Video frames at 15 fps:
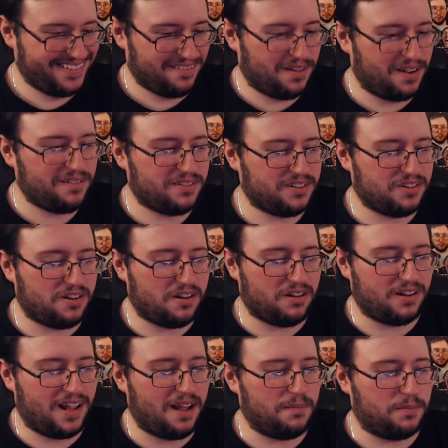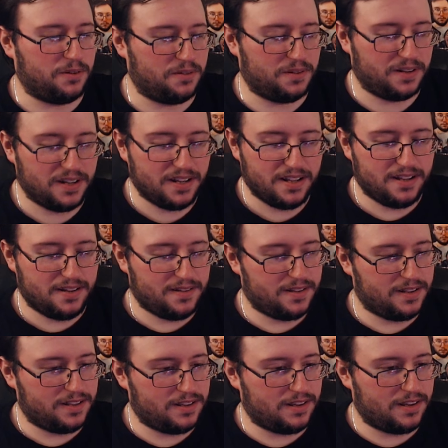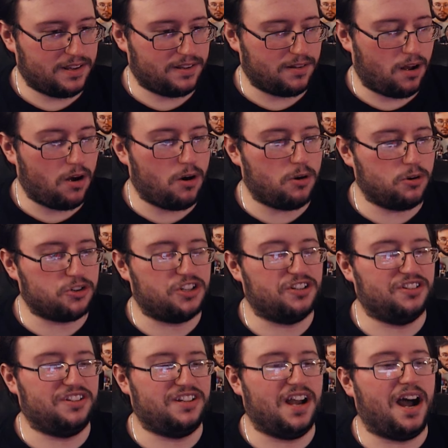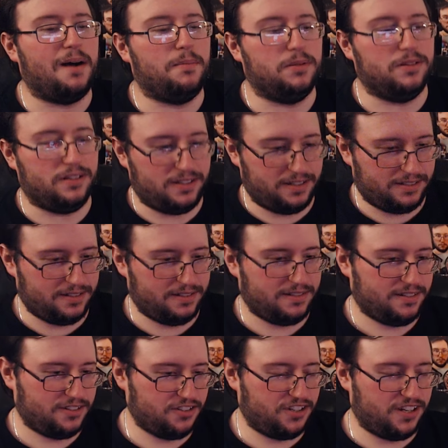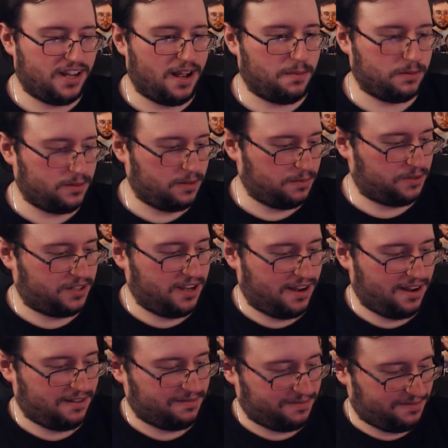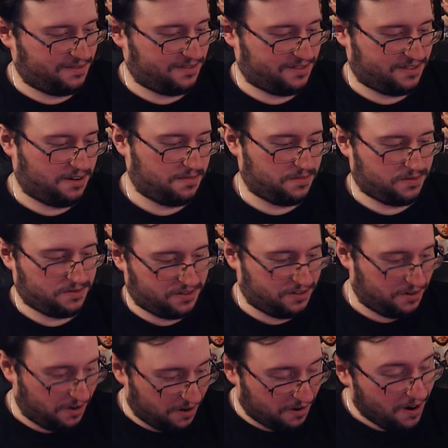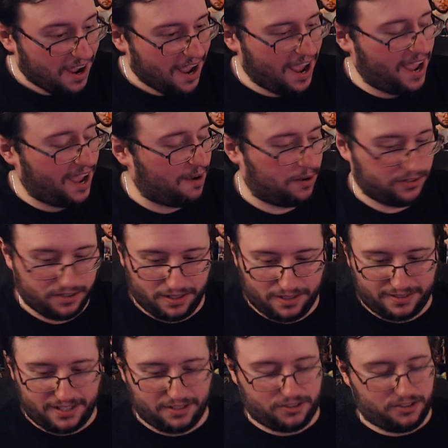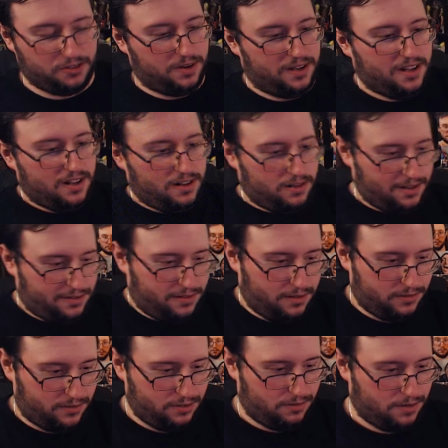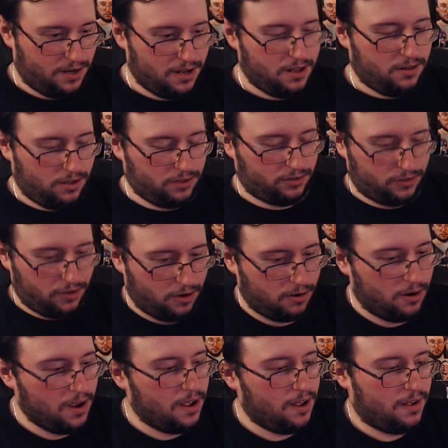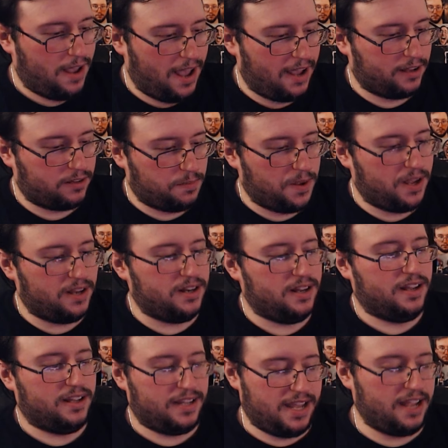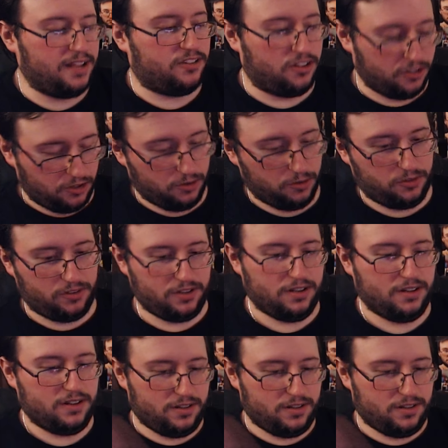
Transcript: Why did she call it Goblin Queen? It, oh, she's gobbling. Because she gobbled up Scott Summers, you know. Anyway, so let's get to it. Let's get to it. Let's go. X-Men Get Seduced.